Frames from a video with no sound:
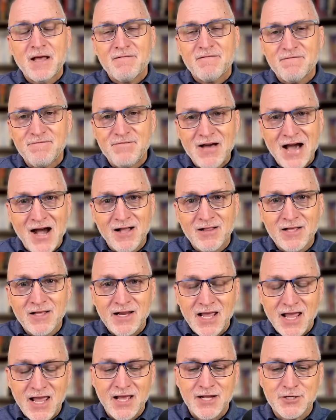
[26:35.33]
valid
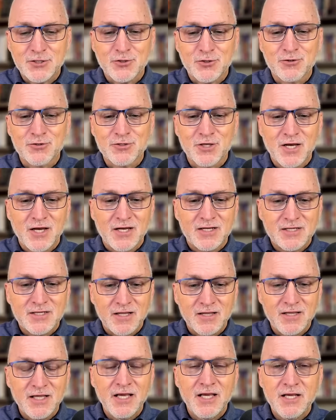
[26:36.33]
answers to
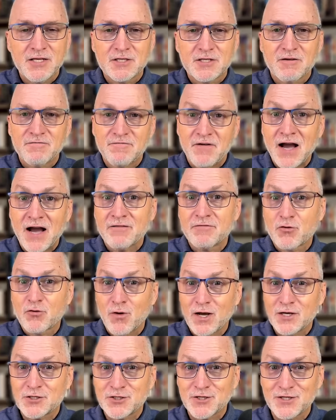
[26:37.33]
these five
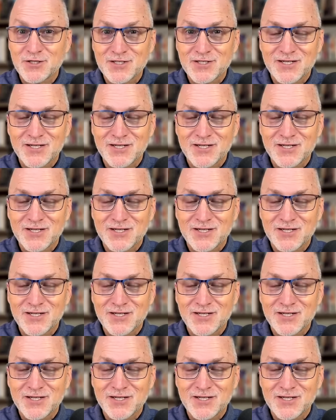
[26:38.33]
questions.